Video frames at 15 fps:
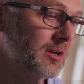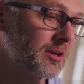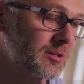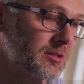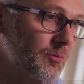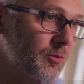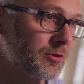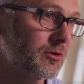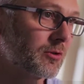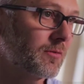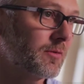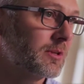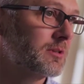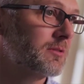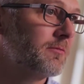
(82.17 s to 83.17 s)
Customer
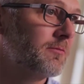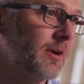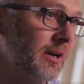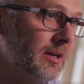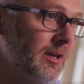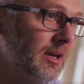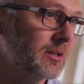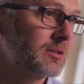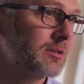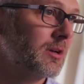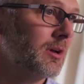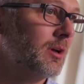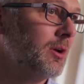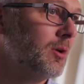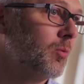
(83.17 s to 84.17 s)
service,
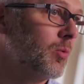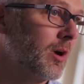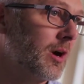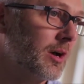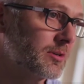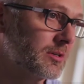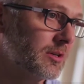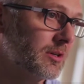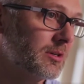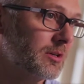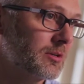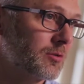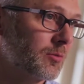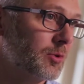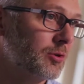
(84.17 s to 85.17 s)
finance, warehousing and
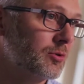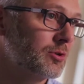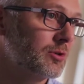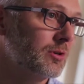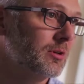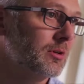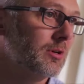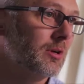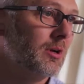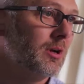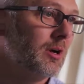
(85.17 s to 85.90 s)
distribution,